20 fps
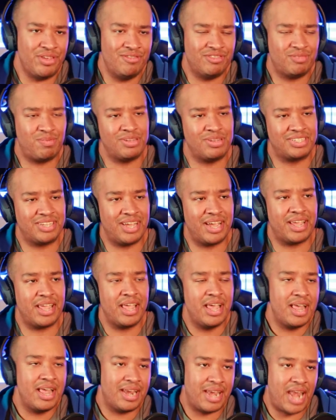But it's like
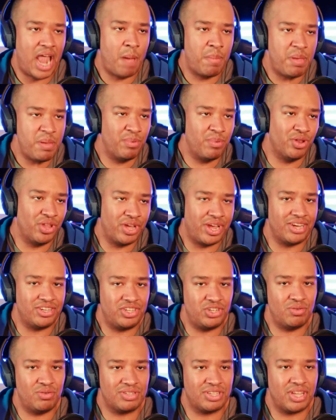now people look at you
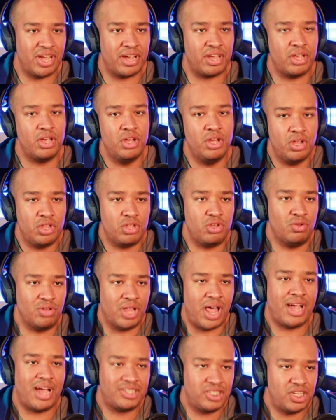as like you lack
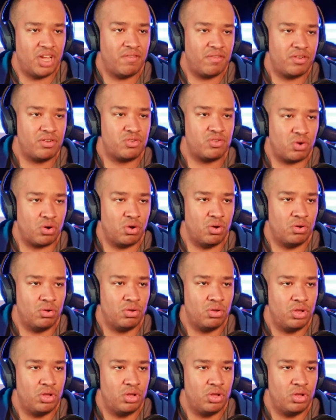self control,